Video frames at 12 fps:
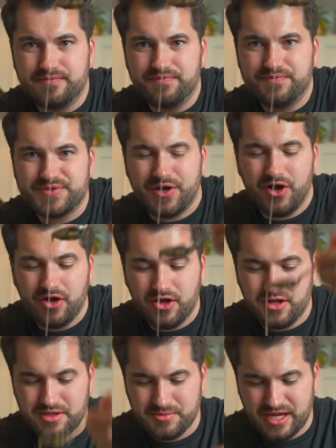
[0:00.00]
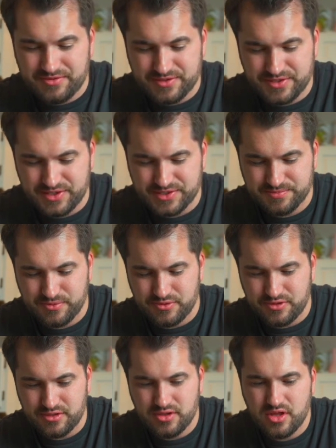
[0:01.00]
It's all about the cheese pool.